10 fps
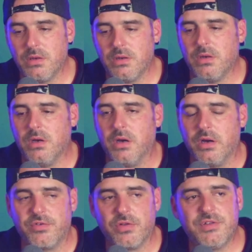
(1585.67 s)
All right,
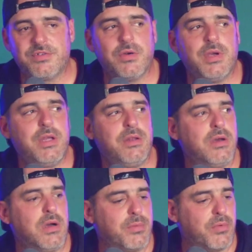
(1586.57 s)
so let's go ahead and
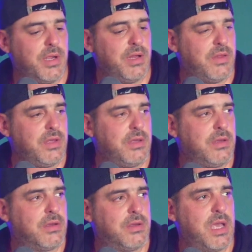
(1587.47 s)
upgrade the
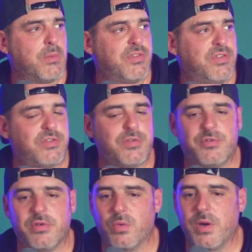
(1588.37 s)
camera system.
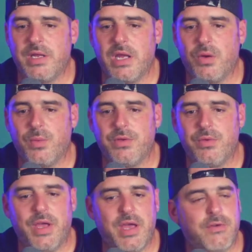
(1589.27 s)
So right now we do
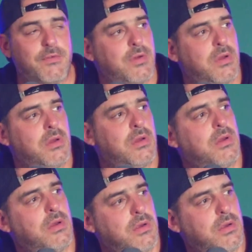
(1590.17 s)
have
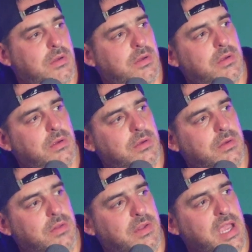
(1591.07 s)

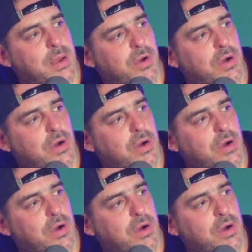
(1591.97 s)
the camera over